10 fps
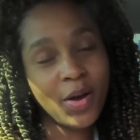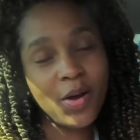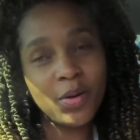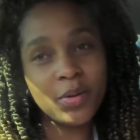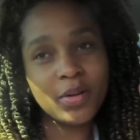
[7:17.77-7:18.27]

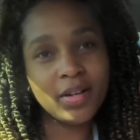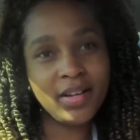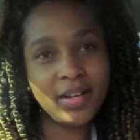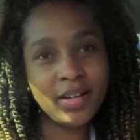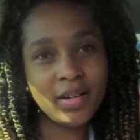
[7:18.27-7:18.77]
all
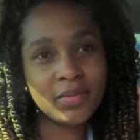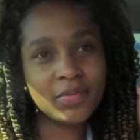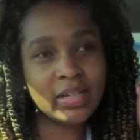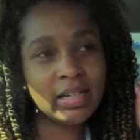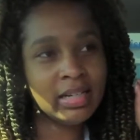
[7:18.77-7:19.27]
of
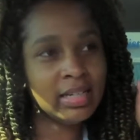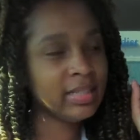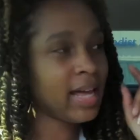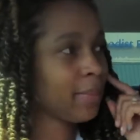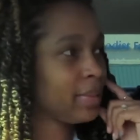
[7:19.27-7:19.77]
uh
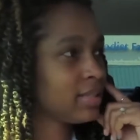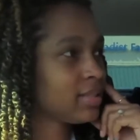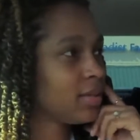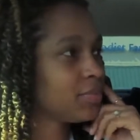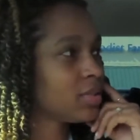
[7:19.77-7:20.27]
Dami's
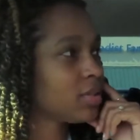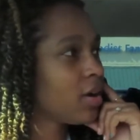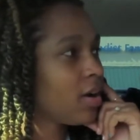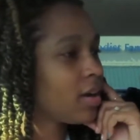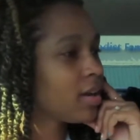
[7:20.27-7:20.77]
stuff to the
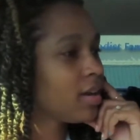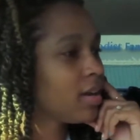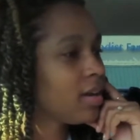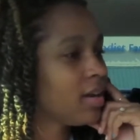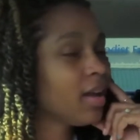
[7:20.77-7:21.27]
car.
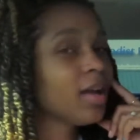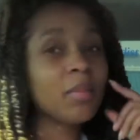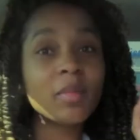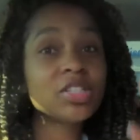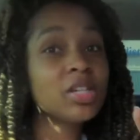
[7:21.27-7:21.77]

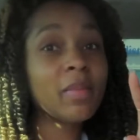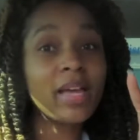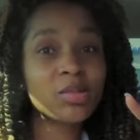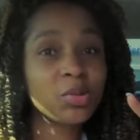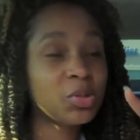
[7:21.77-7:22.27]
Mm-hmm. But she
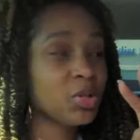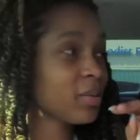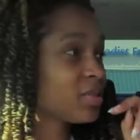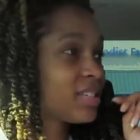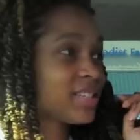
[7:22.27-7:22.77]
made two
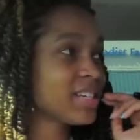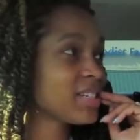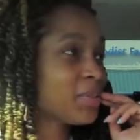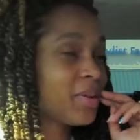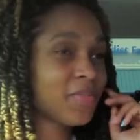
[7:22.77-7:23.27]
trips. She
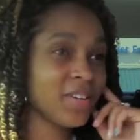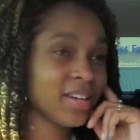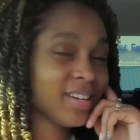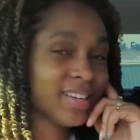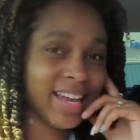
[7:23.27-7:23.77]
said she wasn't
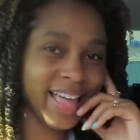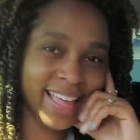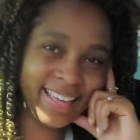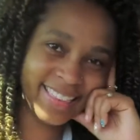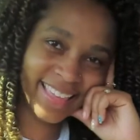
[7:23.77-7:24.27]
finna look
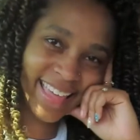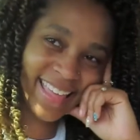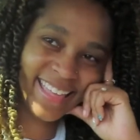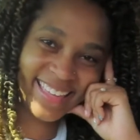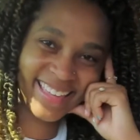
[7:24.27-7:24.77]
like at
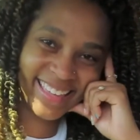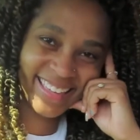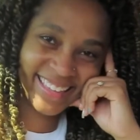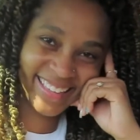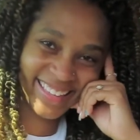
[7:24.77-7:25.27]
all.
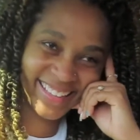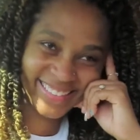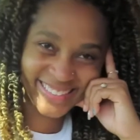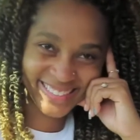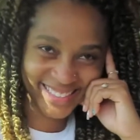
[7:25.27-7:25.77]
She